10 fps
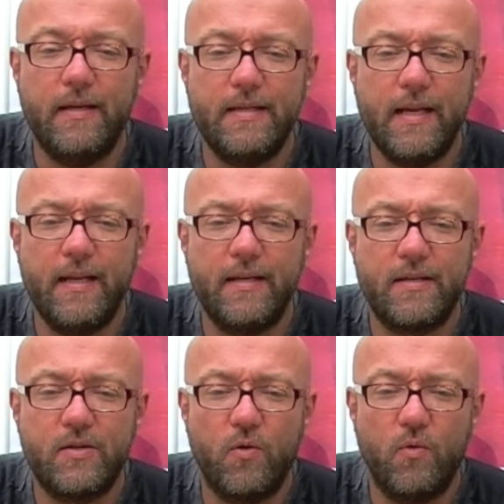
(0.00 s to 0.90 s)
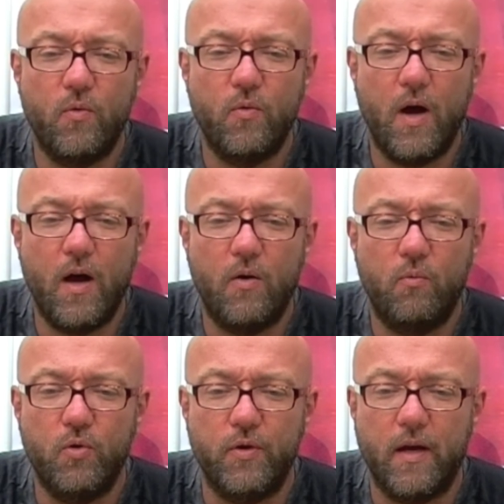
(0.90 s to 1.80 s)
Dennis R.
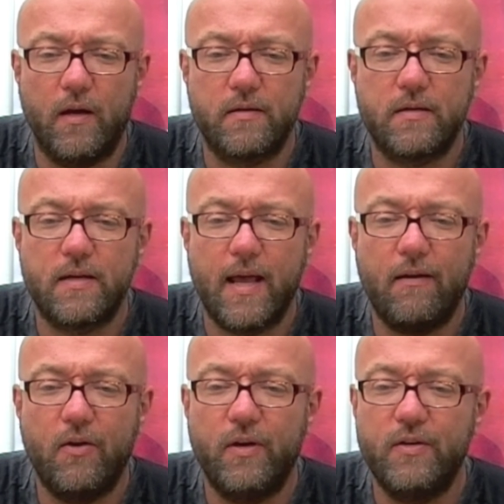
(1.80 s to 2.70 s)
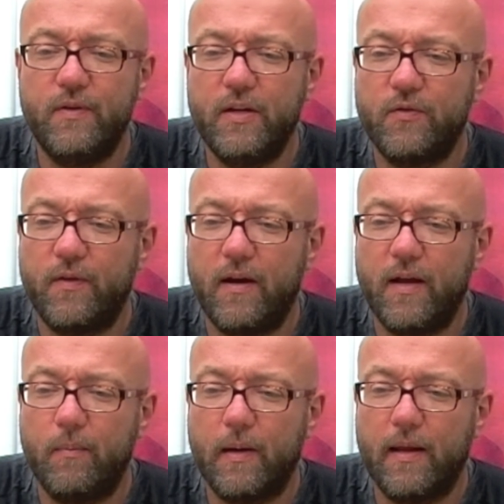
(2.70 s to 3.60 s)
Wood asks, how long is Villains for
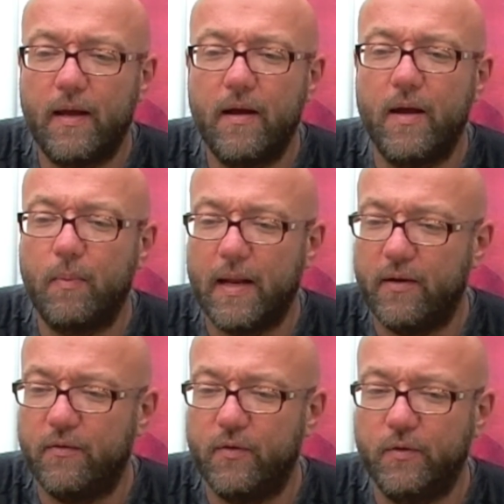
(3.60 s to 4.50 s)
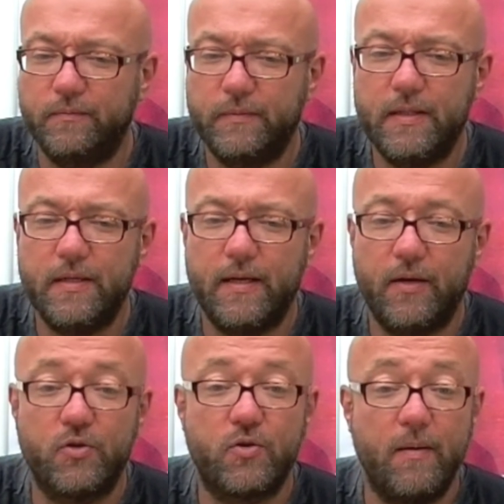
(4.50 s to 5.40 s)
Hire planned for? It
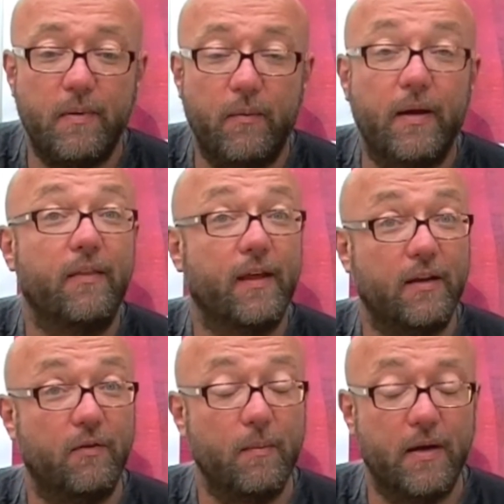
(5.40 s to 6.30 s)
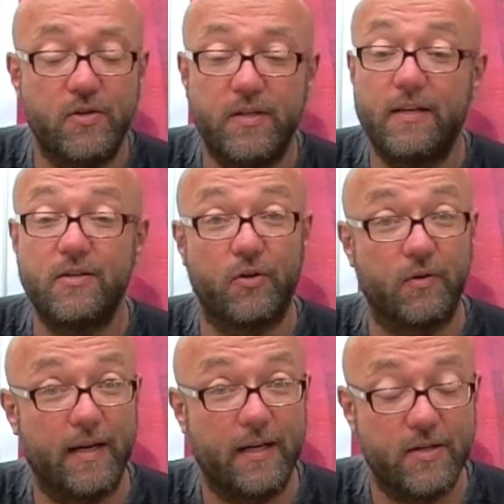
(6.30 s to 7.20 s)
looks great, by the way. Thank you very much. It does look
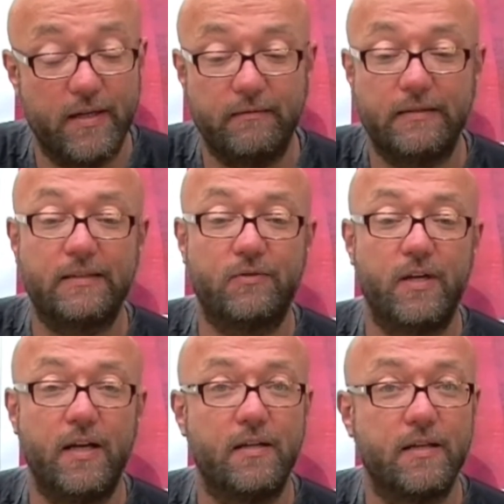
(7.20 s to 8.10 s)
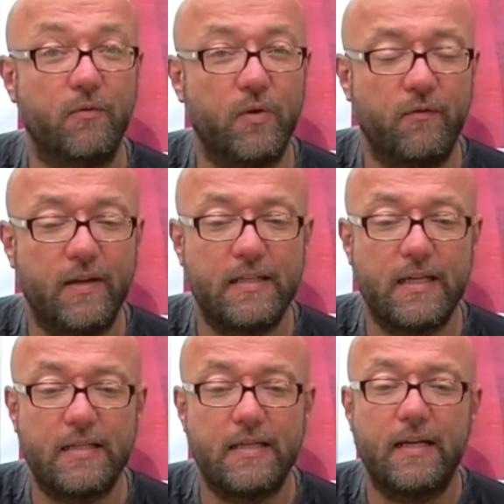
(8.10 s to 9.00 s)
great, actually. Renato, what a
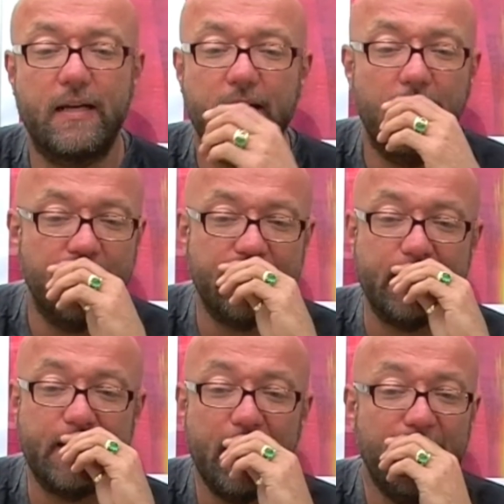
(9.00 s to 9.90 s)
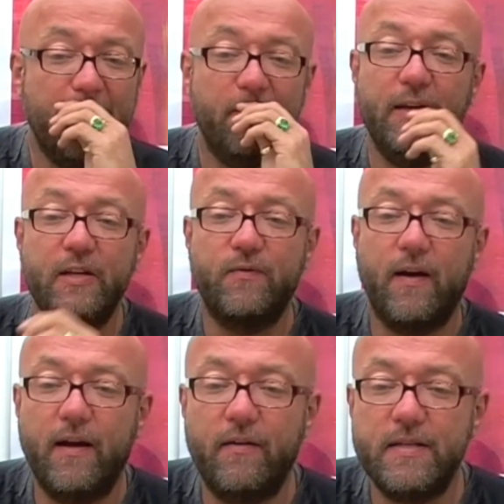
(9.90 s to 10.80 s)
fantastic artist. Villains for
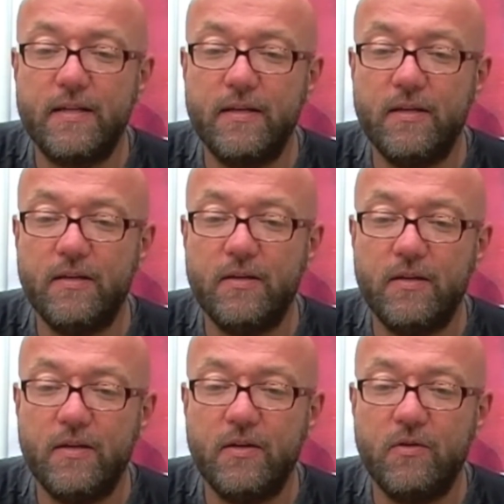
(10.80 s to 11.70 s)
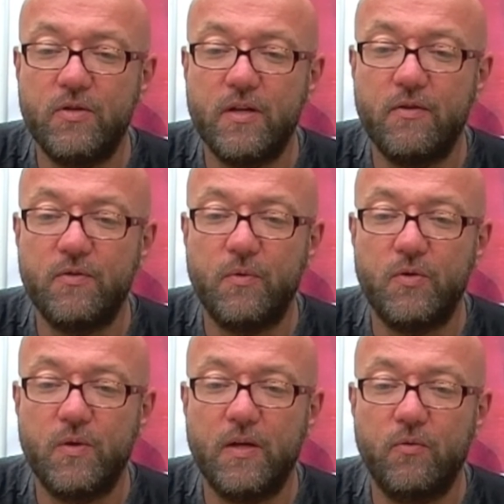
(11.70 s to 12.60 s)
Hire is a new series
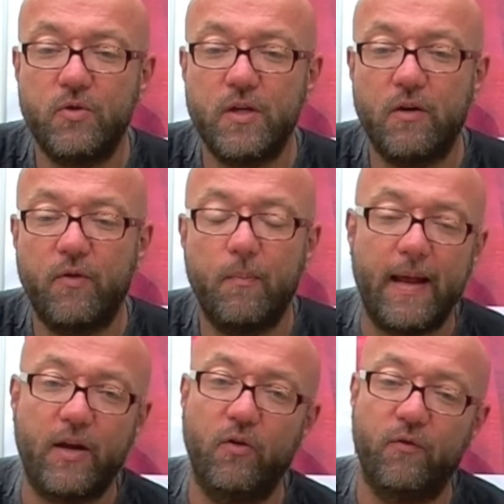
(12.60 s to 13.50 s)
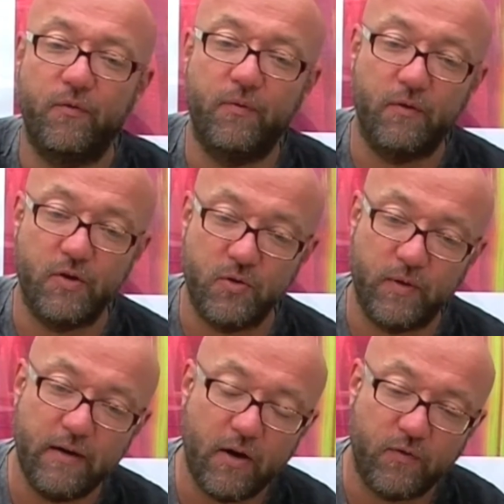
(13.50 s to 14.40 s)
which we're launching off the back of the original
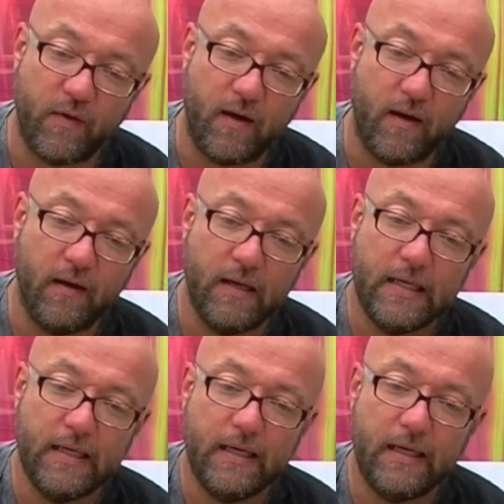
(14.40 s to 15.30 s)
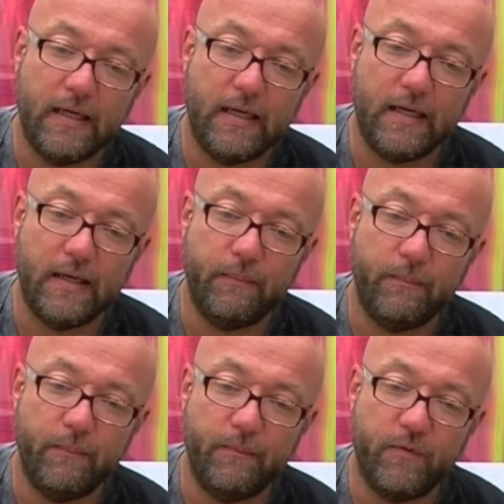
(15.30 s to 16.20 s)
Heroes for Hire
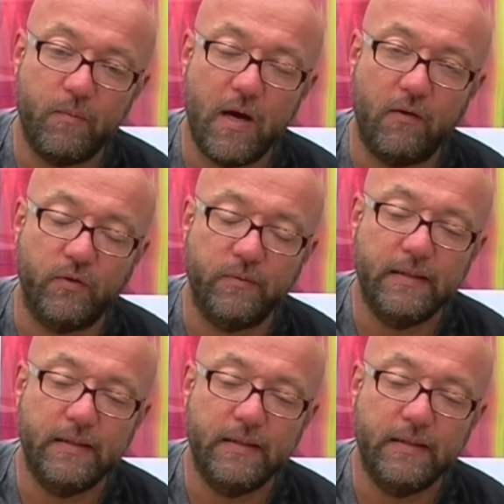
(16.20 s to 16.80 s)
for Marvel.